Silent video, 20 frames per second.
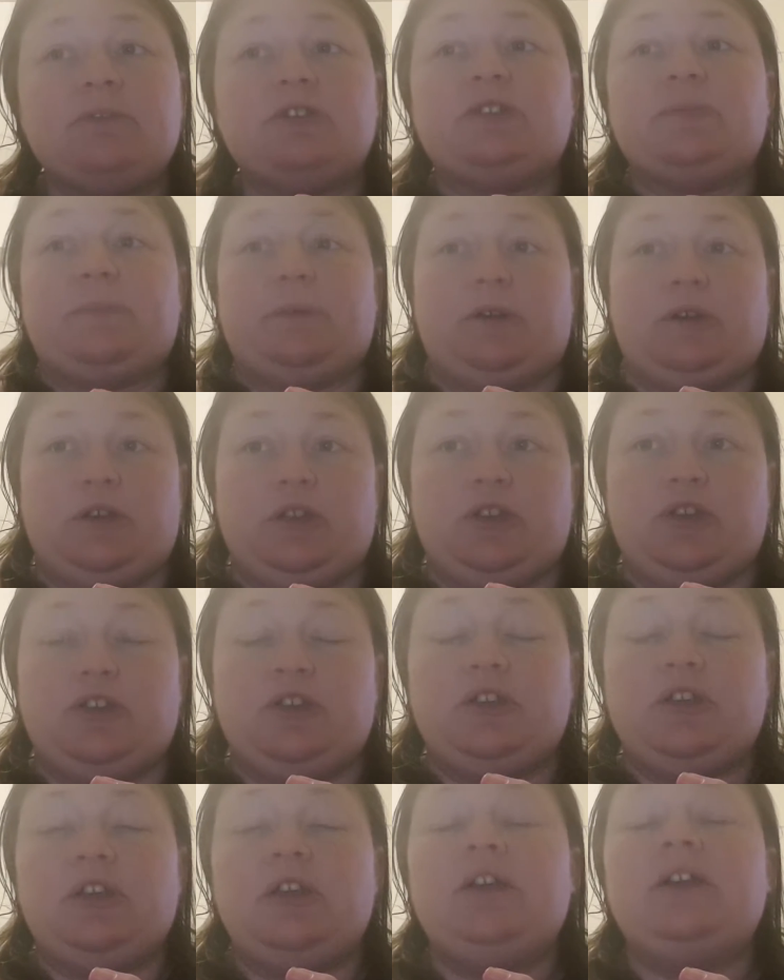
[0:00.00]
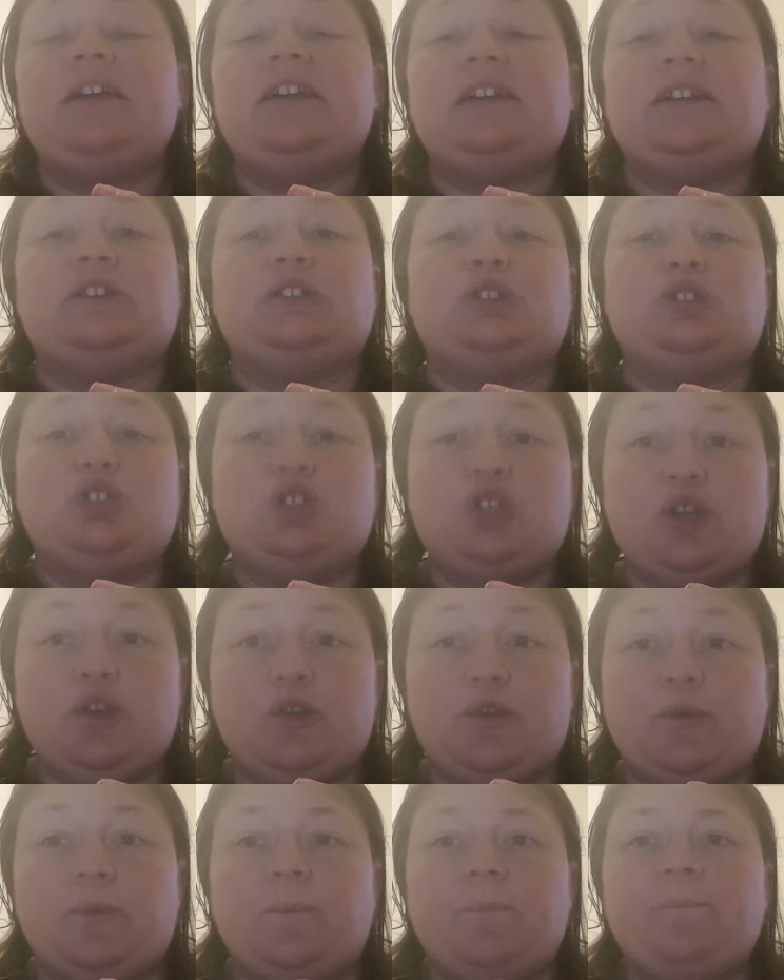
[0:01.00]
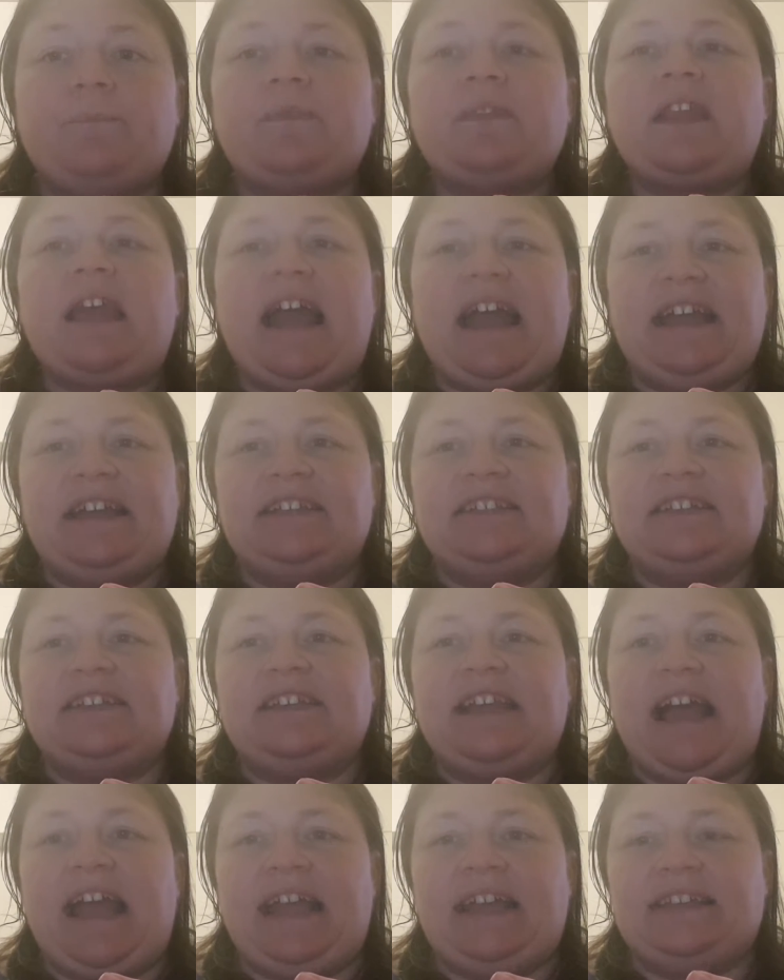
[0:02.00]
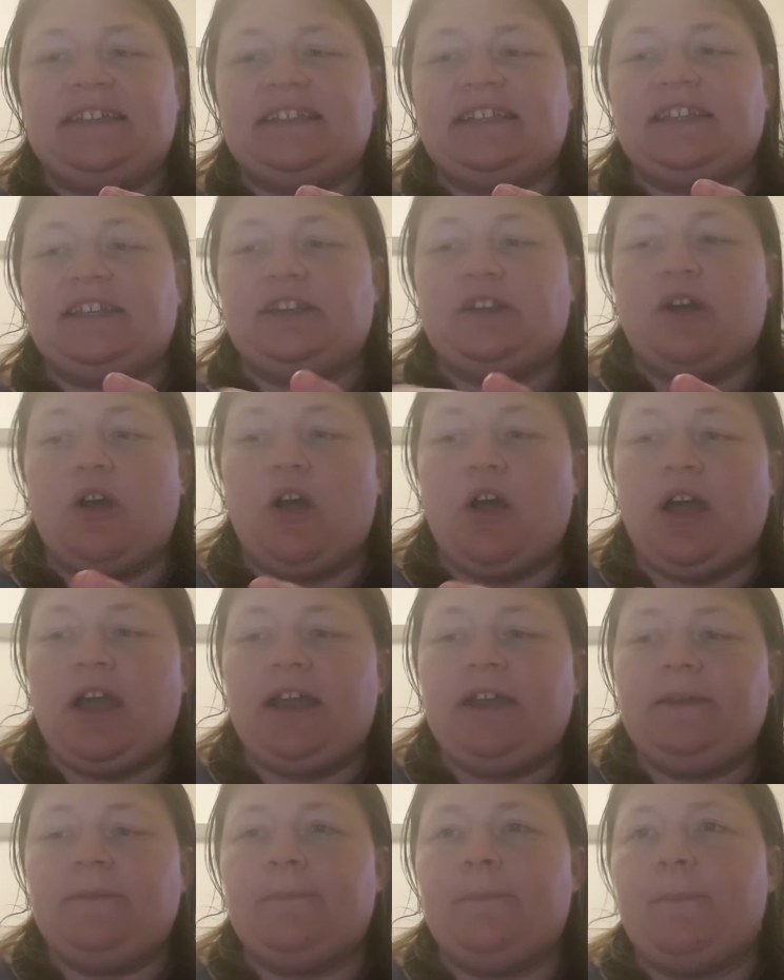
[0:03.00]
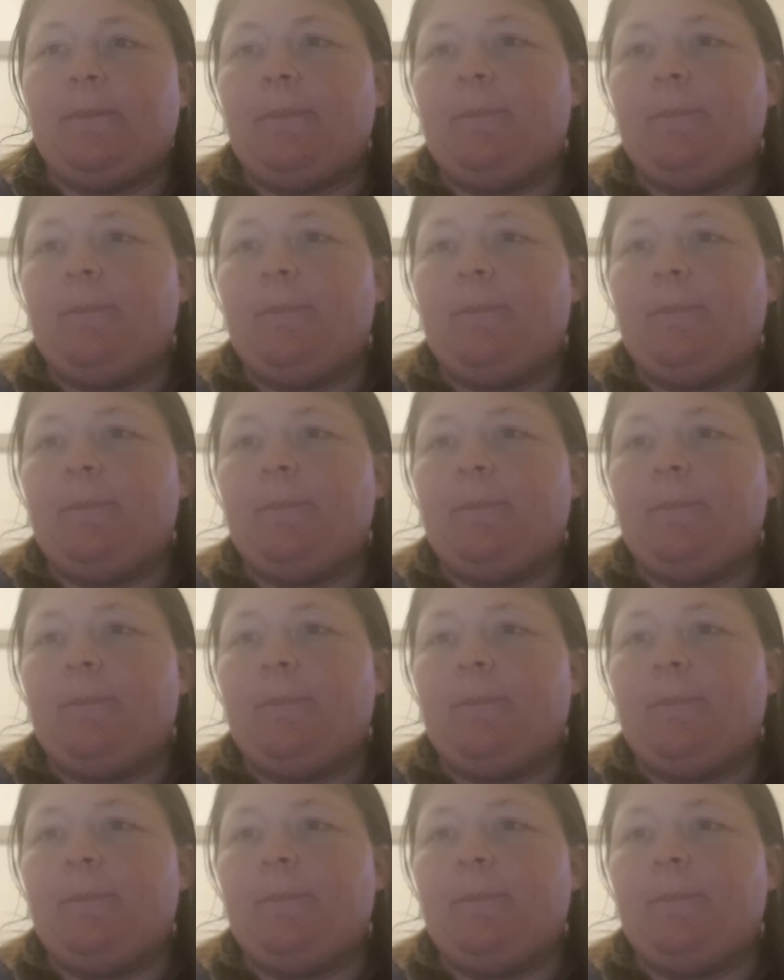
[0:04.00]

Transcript: was murdered in June 1889.